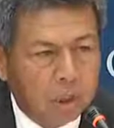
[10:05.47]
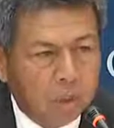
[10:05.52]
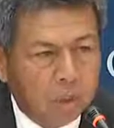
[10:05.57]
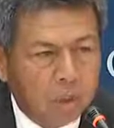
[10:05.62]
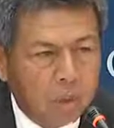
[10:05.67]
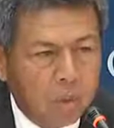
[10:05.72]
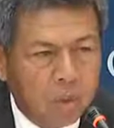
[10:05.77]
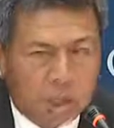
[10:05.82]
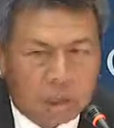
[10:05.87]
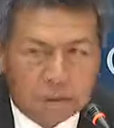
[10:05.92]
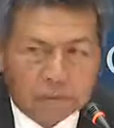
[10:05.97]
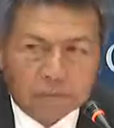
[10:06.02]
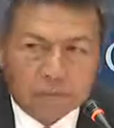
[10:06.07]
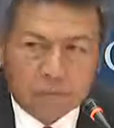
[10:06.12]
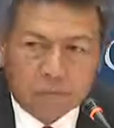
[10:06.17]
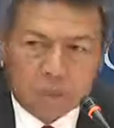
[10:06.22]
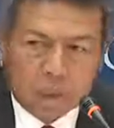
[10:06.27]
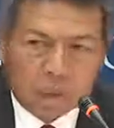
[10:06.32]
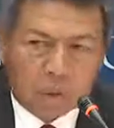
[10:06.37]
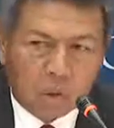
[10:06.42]
we work
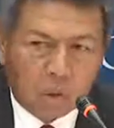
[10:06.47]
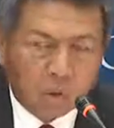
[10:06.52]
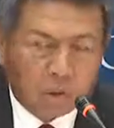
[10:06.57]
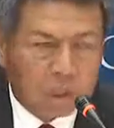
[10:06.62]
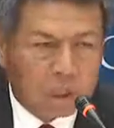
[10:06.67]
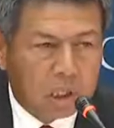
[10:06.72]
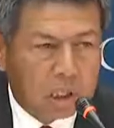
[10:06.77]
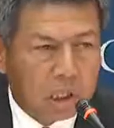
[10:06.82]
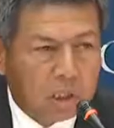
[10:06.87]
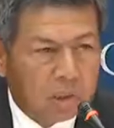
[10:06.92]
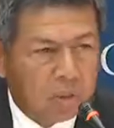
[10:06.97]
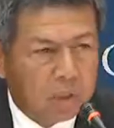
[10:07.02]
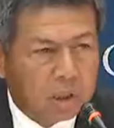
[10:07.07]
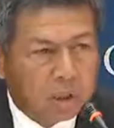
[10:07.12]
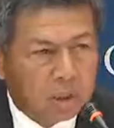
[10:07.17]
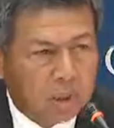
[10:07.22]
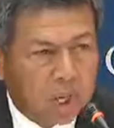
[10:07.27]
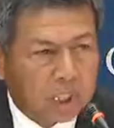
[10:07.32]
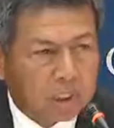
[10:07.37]
very closely with the